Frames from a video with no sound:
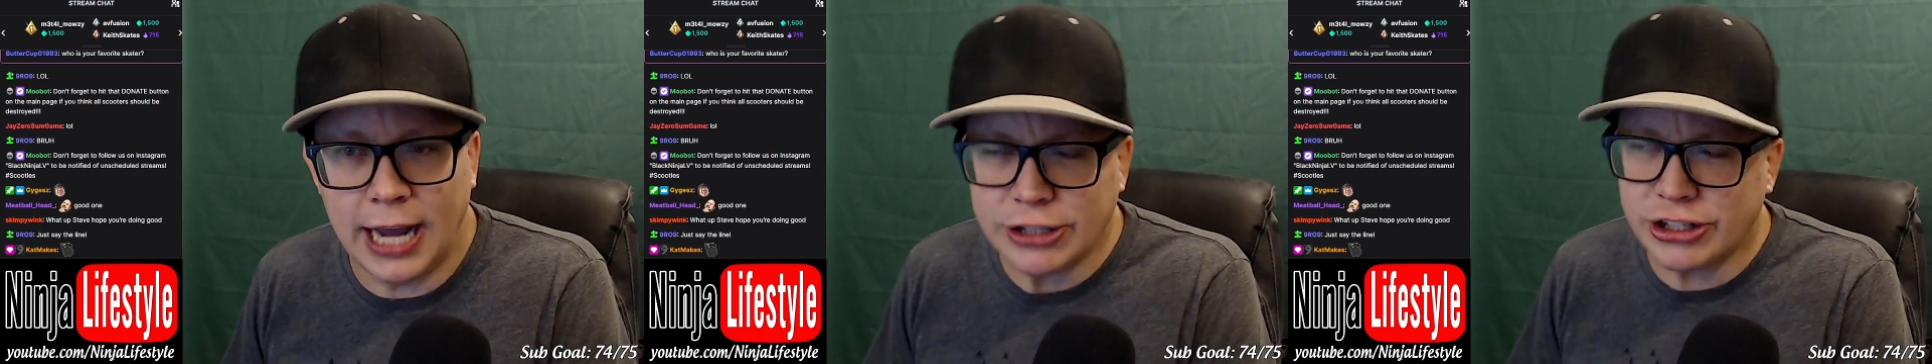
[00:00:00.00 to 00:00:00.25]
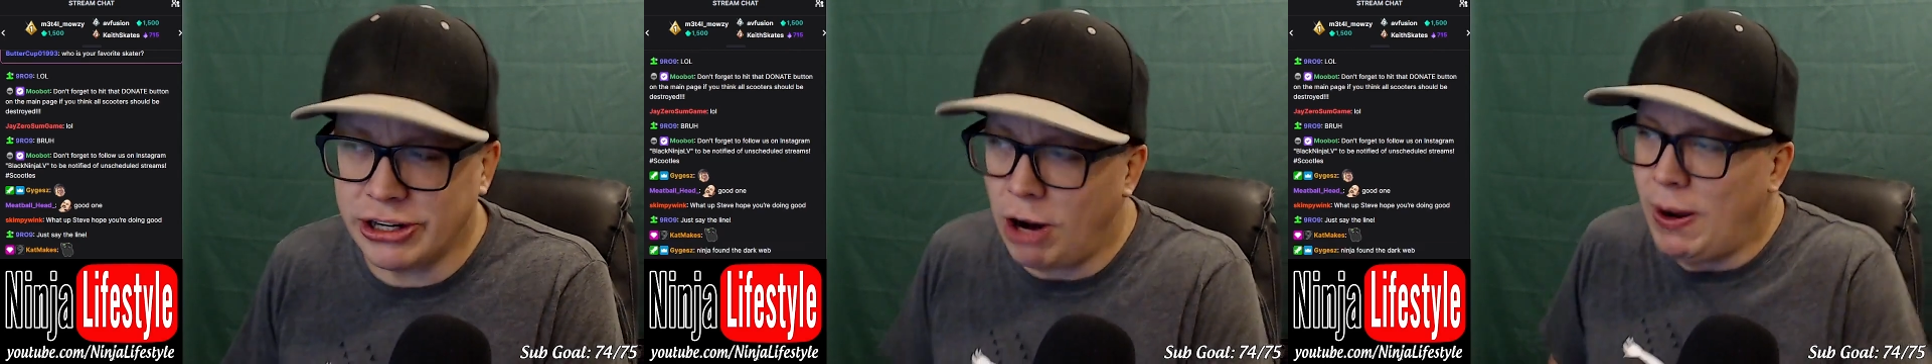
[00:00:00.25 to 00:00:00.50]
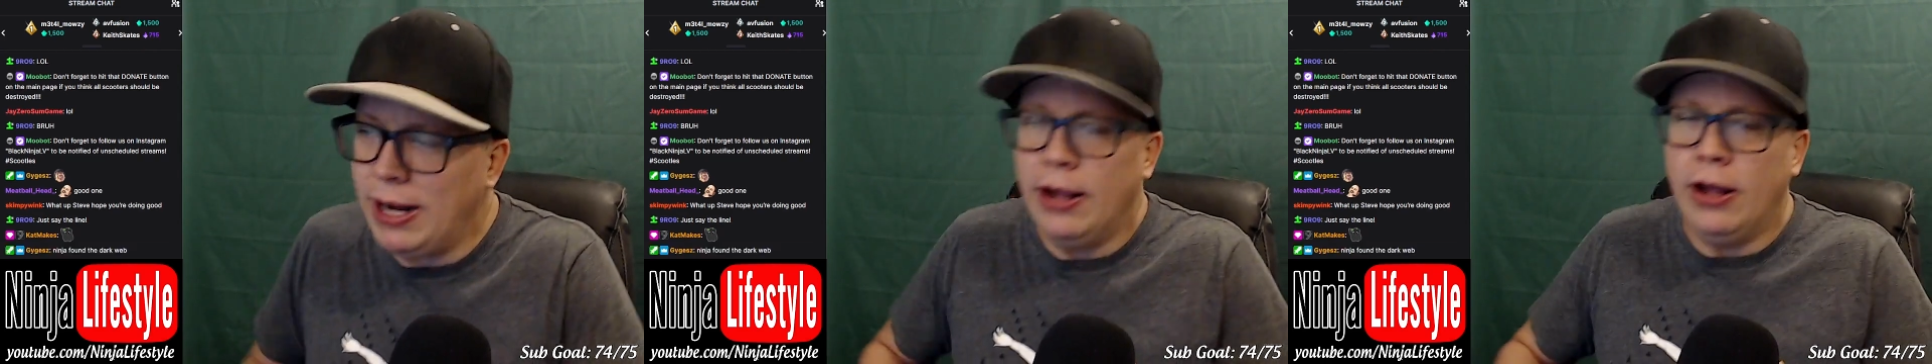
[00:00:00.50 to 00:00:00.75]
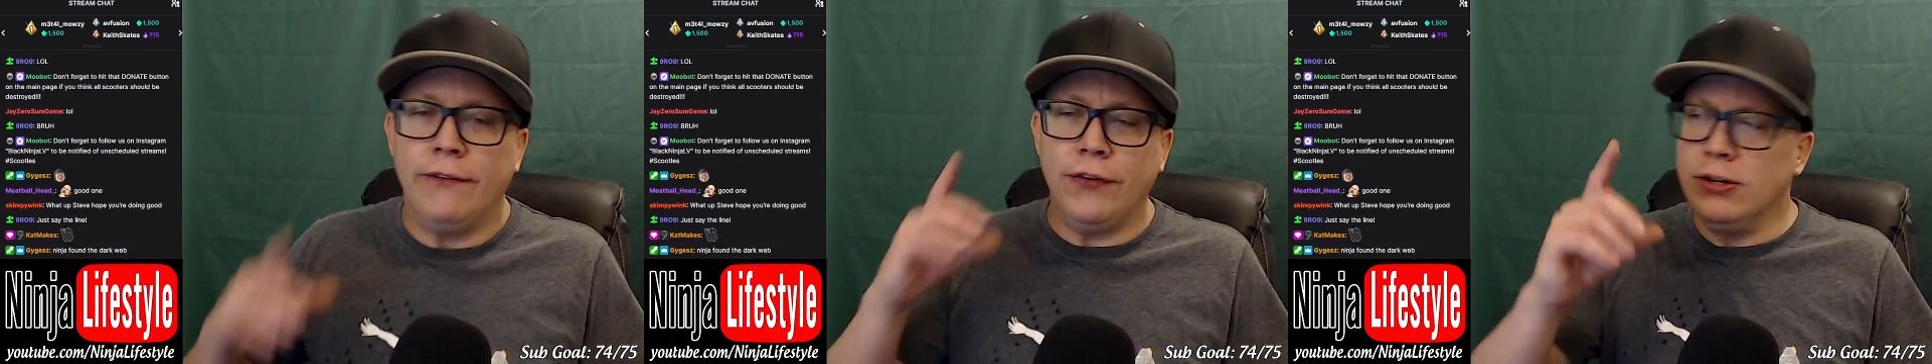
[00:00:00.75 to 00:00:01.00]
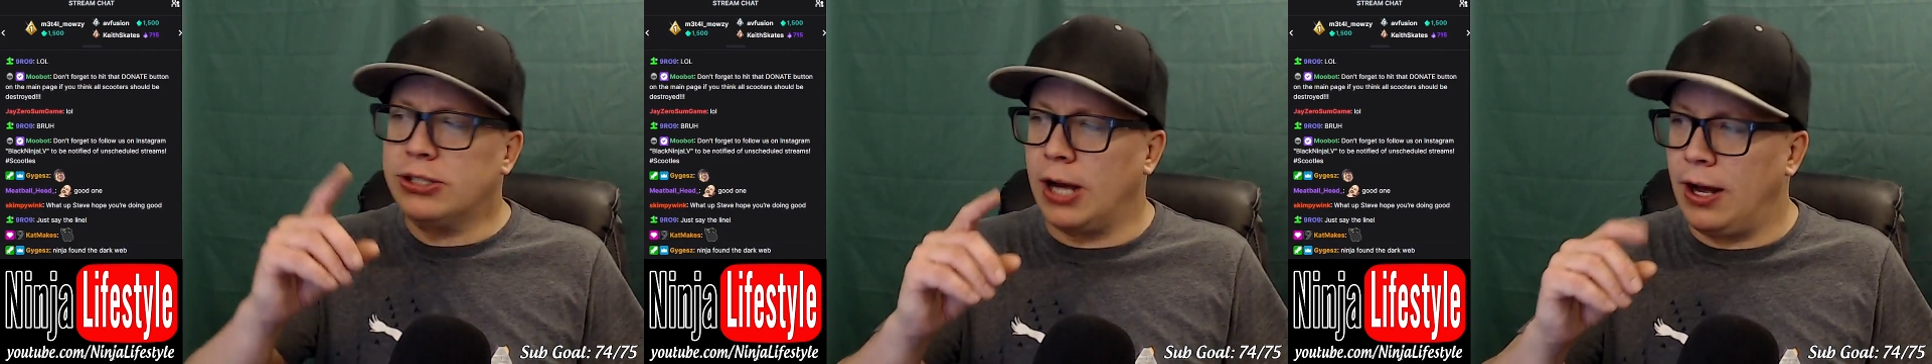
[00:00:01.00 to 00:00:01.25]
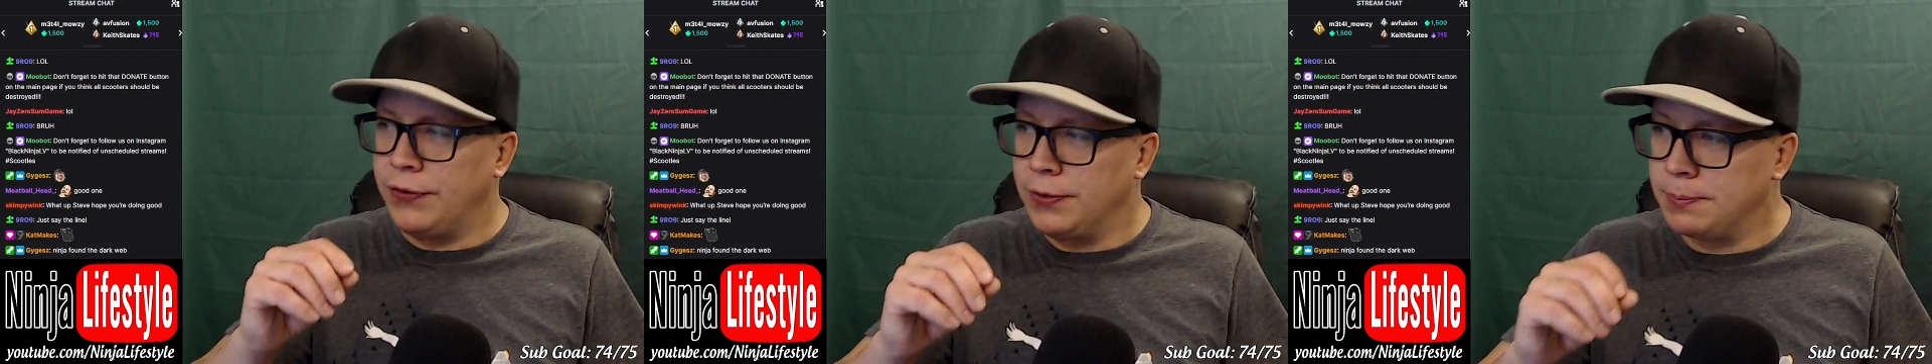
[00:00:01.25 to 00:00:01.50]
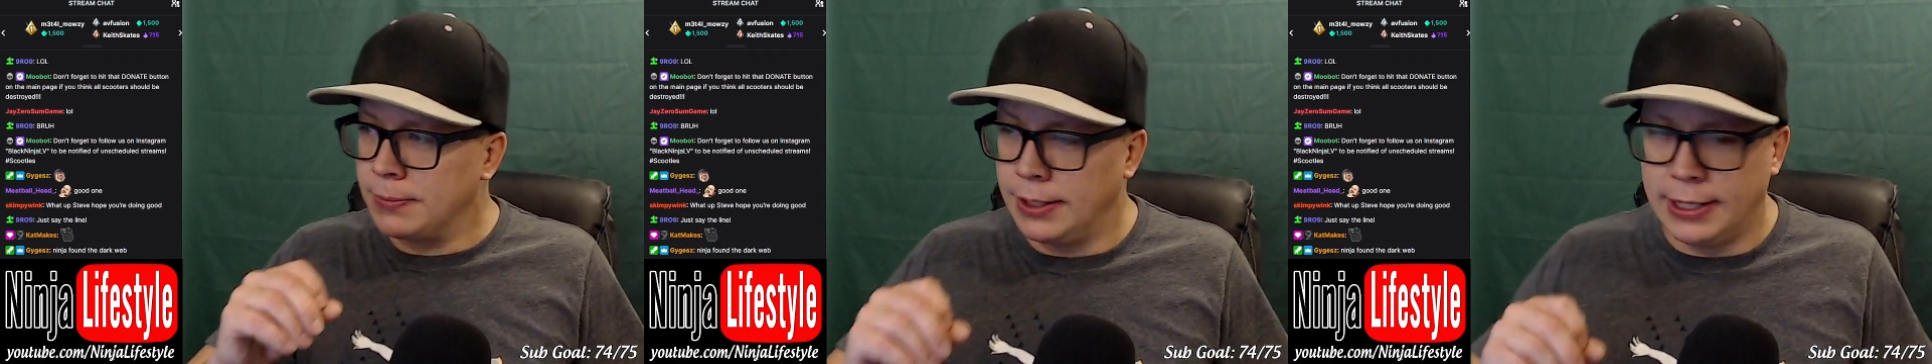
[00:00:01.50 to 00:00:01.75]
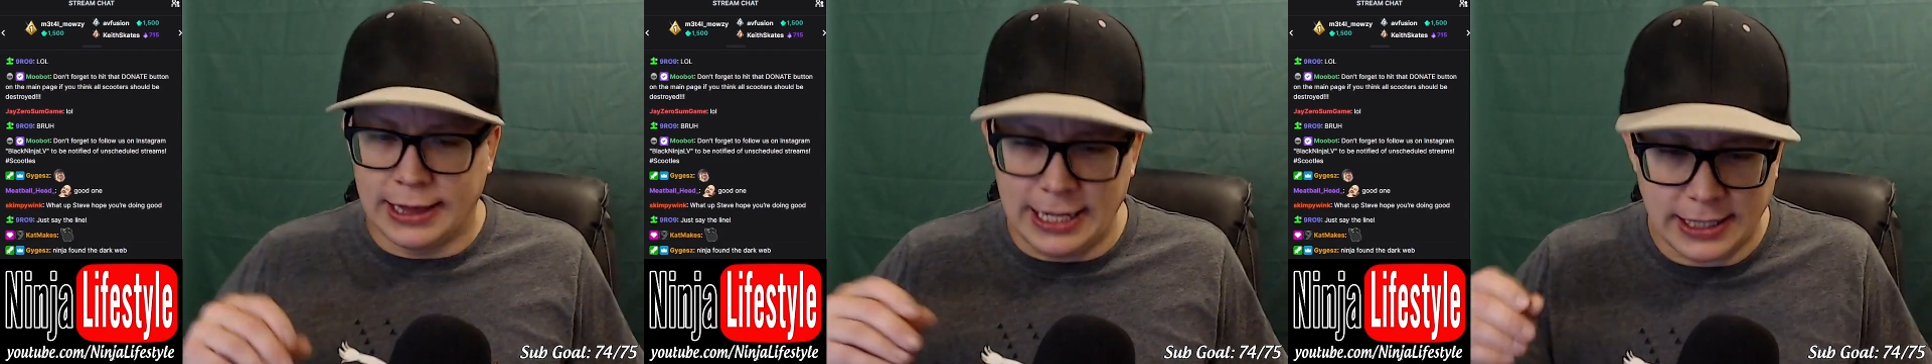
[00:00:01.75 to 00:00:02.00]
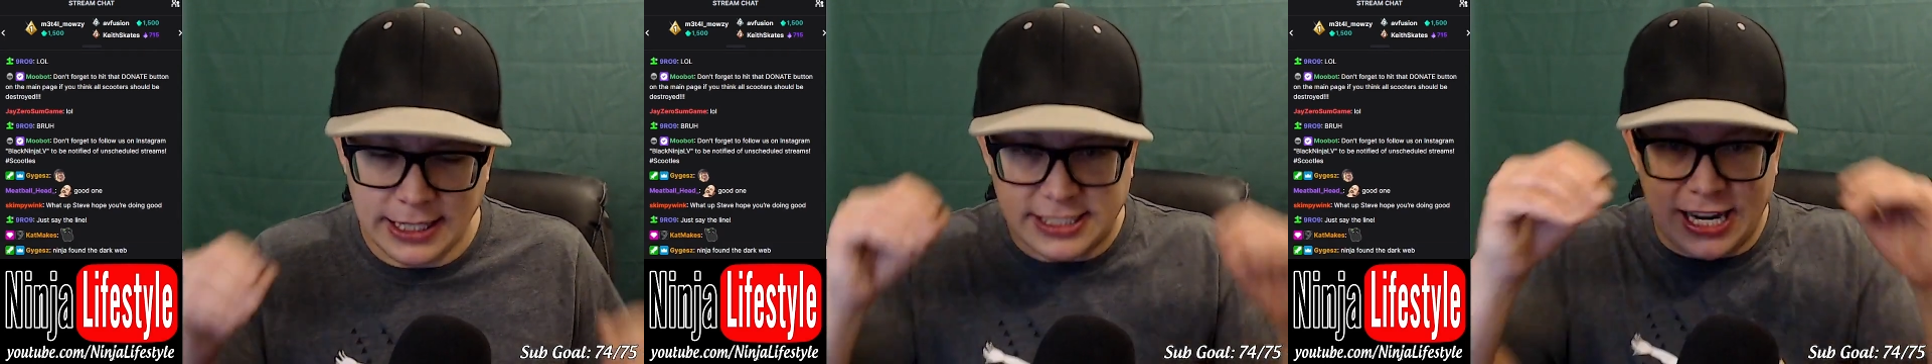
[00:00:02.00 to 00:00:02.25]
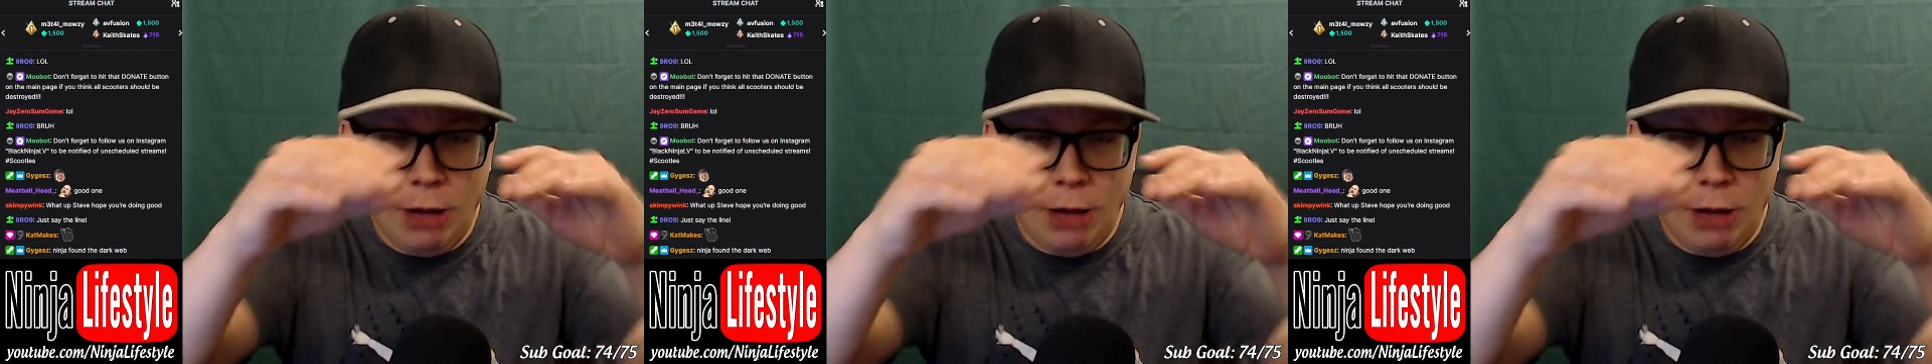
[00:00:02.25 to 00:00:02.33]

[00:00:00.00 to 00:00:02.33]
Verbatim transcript: Actually, you know what? First off, let, let,